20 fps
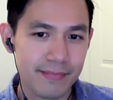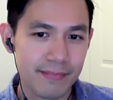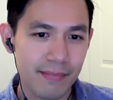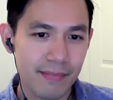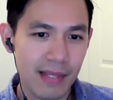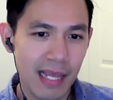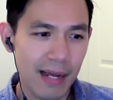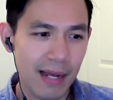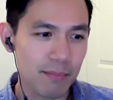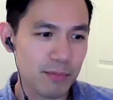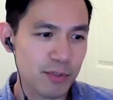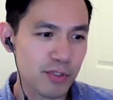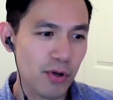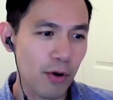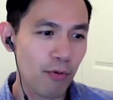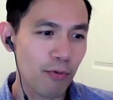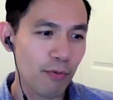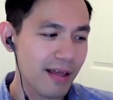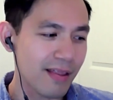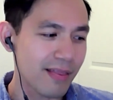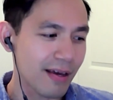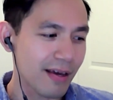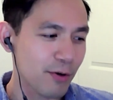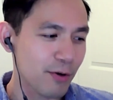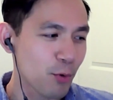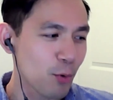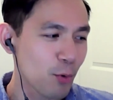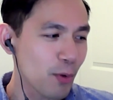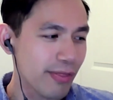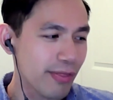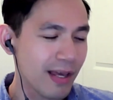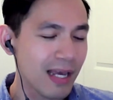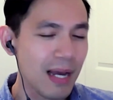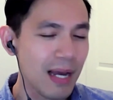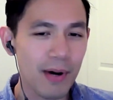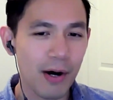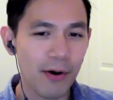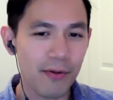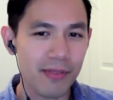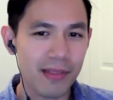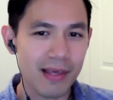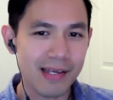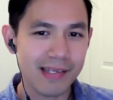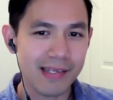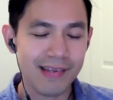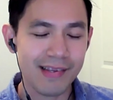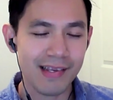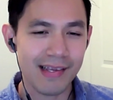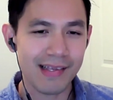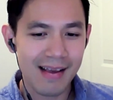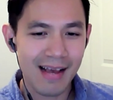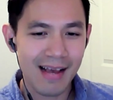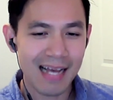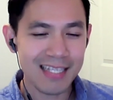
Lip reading: Yeah, so the cool thing about this is,